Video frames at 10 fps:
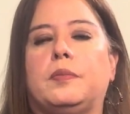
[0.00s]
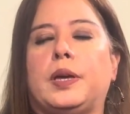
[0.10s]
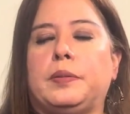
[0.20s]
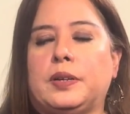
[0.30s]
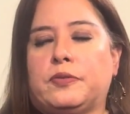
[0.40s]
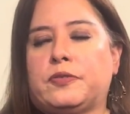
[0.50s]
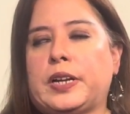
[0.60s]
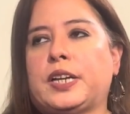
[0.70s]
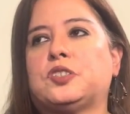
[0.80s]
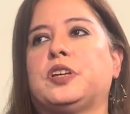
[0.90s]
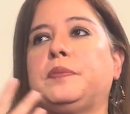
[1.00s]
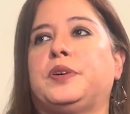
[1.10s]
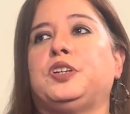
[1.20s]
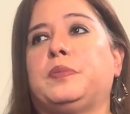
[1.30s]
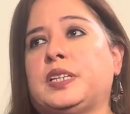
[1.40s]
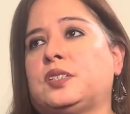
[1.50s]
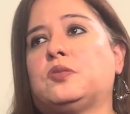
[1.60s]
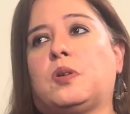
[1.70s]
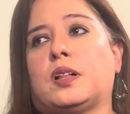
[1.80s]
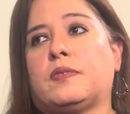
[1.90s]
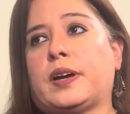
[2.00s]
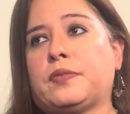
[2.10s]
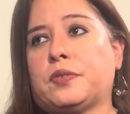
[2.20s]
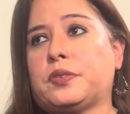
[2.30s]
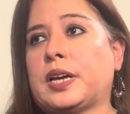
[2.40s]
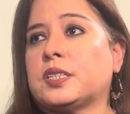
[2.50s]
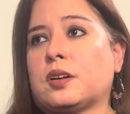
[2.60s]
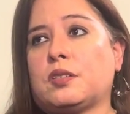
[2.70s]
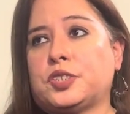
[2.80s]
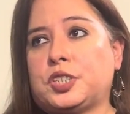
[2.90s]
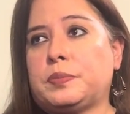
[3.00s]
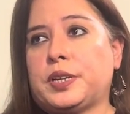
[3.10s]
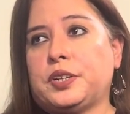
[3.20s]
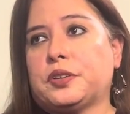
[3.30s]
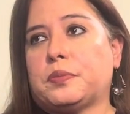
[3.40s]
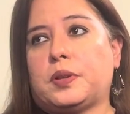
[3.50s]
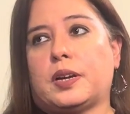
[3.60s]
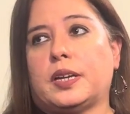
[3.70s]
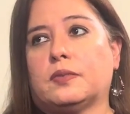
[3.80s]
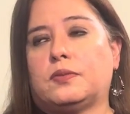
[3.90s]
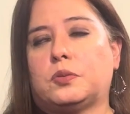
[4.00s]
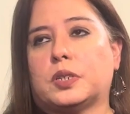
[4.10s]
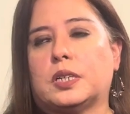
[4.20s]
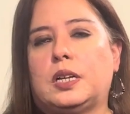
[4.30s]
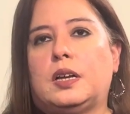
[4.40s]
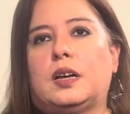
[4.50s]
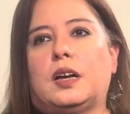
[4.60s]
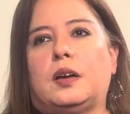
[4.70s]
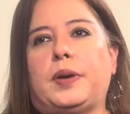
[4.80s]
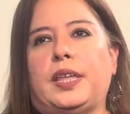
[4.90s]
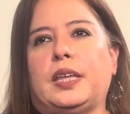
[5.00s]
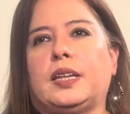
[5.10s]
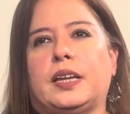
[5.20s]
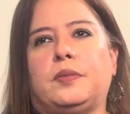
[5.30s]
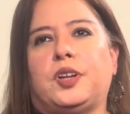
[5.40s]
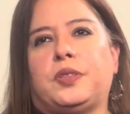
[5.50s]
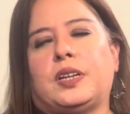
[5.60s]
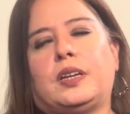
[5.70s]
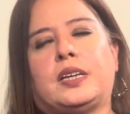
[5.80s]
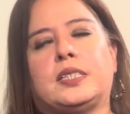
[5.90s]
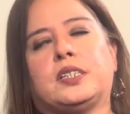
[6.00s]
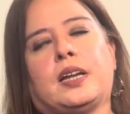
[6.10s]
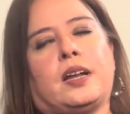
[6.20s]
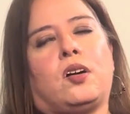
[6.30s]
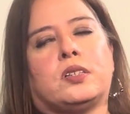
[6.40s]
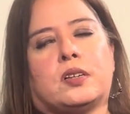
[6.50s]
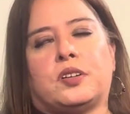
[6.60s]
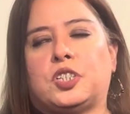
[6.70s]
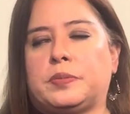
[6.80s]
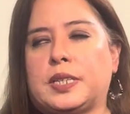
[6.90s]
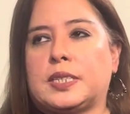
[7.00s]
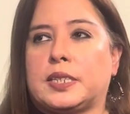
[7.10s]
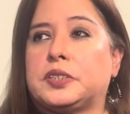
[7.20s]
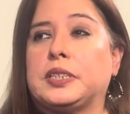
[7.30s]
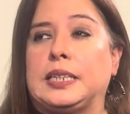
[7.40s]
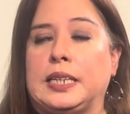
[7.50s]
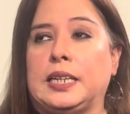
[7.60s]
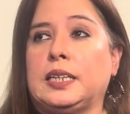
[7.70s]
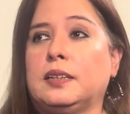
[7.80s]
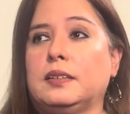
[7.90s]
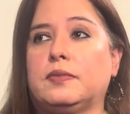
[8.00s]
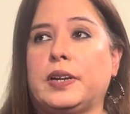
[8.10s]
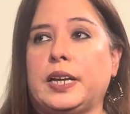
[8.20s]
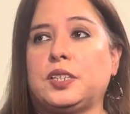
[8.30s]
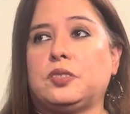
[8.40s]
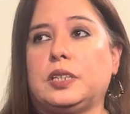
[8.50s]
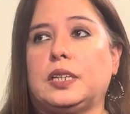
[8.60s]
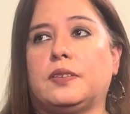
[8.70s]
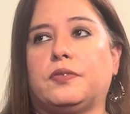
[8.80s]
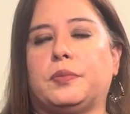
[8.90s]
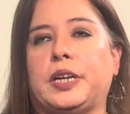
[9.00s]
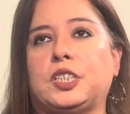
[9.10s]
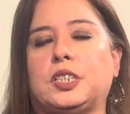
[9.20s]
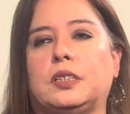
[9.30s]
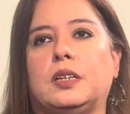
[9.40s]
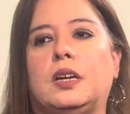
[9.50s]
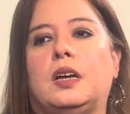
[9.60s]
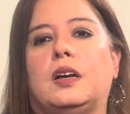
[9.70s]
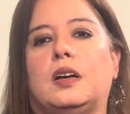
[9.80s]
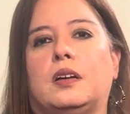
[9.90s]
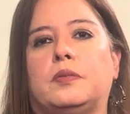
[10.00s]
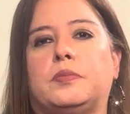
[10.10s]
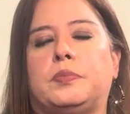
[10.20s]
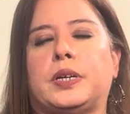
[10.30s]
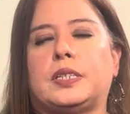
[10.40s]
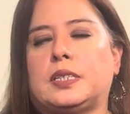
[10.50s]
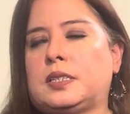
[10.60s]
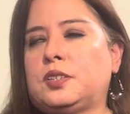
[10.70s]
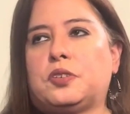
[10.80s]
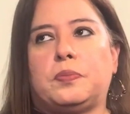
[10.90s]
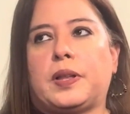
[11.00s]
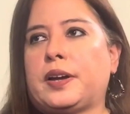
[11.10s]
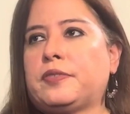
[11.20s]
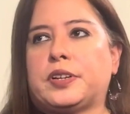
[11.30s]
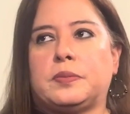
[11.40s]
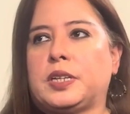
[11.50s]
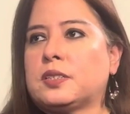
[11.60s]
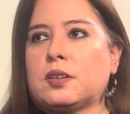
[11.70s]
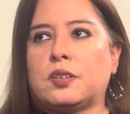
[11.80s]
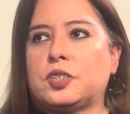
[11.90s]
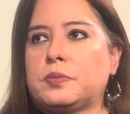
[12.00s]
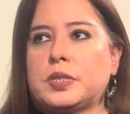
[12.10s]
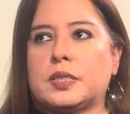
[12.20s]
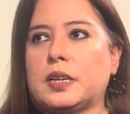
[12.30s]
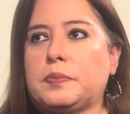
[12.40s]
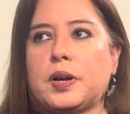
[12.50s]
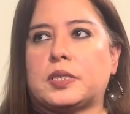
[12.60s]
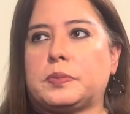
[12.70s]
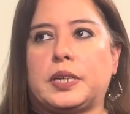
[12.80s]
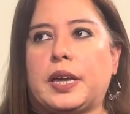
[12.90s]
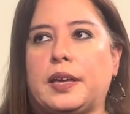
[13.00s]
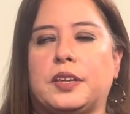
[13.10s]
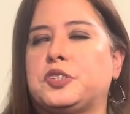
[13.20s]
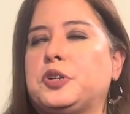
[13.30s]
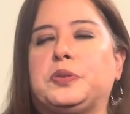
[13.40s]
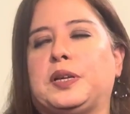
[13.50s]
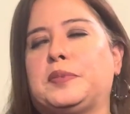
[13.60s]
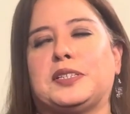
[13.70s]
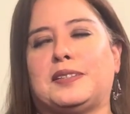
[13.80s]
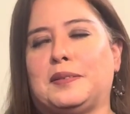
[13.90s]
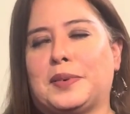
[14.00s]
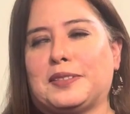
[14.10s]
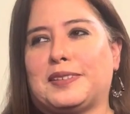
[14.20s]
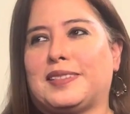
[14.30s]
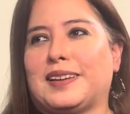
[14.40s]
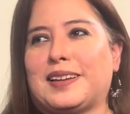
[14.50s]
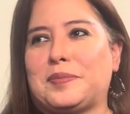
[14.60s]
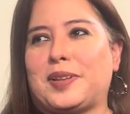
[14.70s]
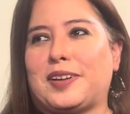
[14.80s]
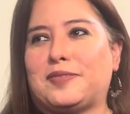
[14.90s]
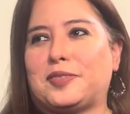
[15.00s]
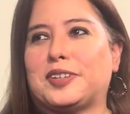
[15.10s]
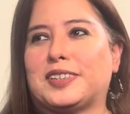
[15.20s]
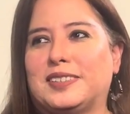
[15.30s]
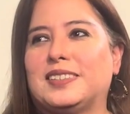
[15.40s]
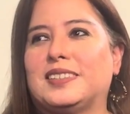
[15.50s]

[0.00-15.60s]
maybe financial aid, but you may still qualify for that scholarship that you're applying for. Um, and then let them know that necessar- not all scholarships necessarily need financial need information, um, but to still apply for as many scholarships that they possibly can. There's no limits to the amount that they can apply for.